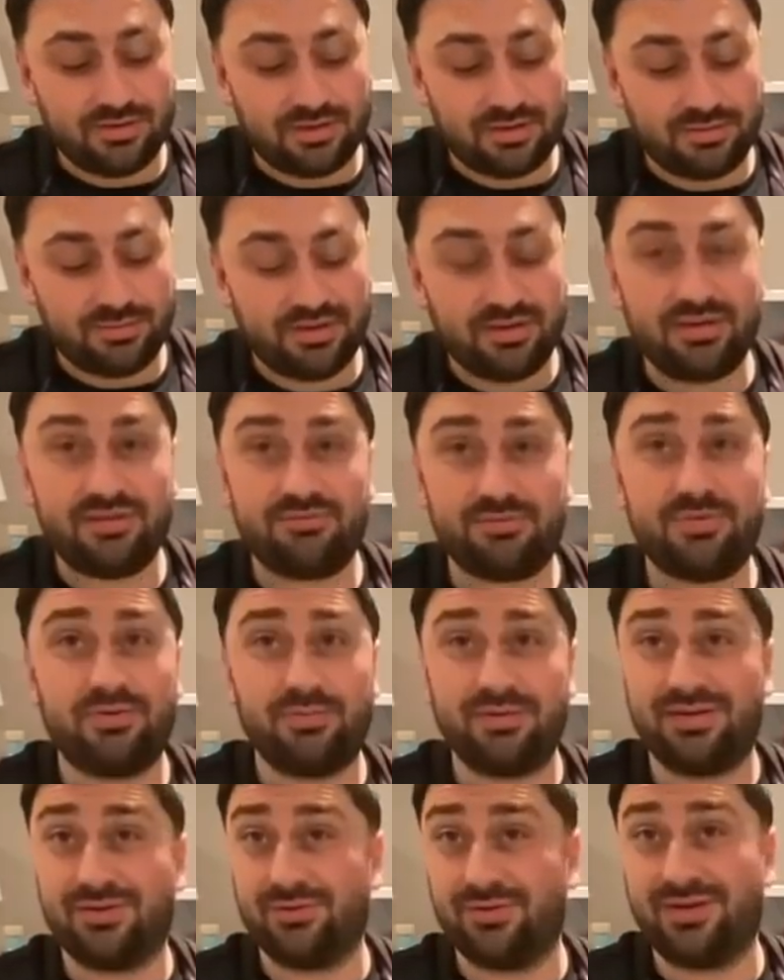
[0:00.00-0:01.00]
I mean, he's
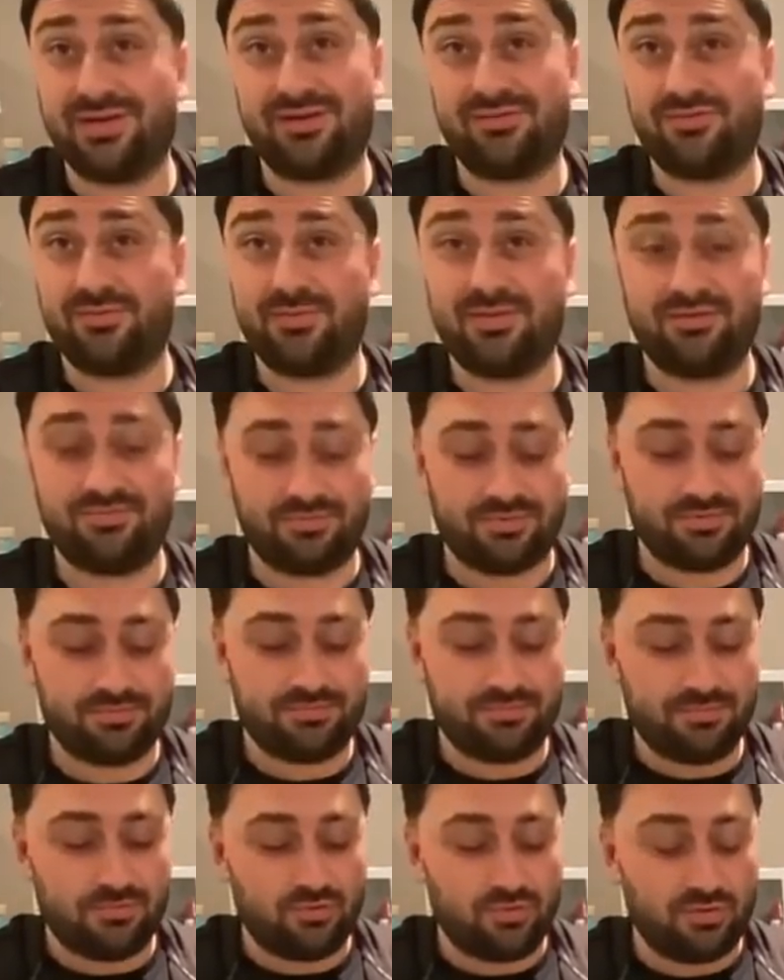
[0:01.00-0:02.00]
probably got that for me for
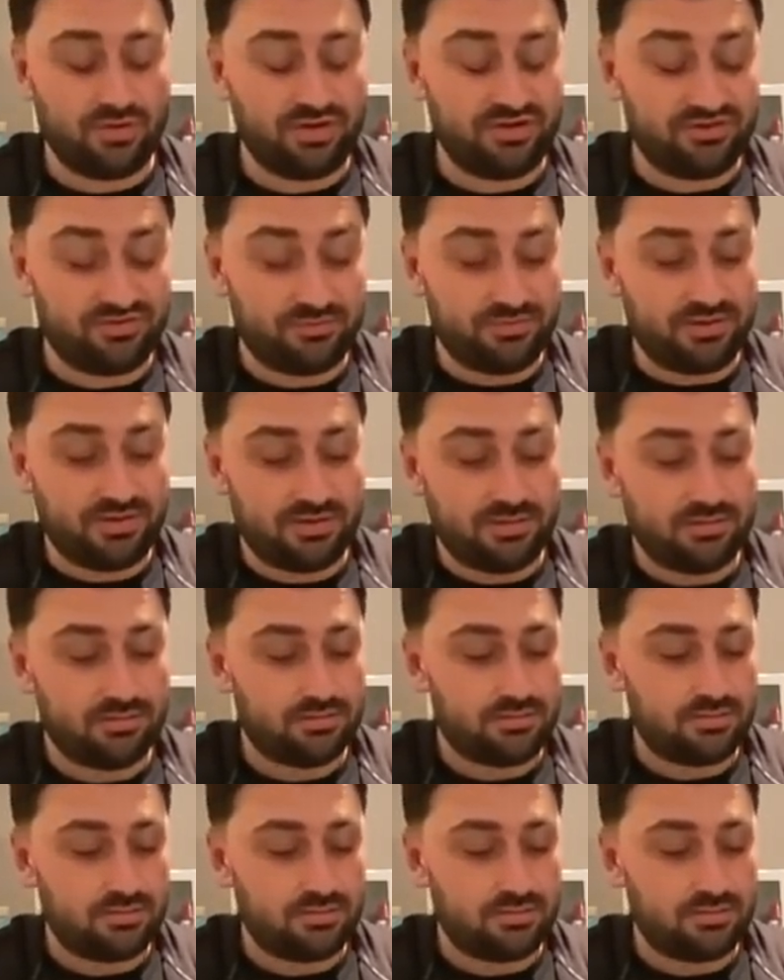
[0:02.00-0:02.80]
honest, but...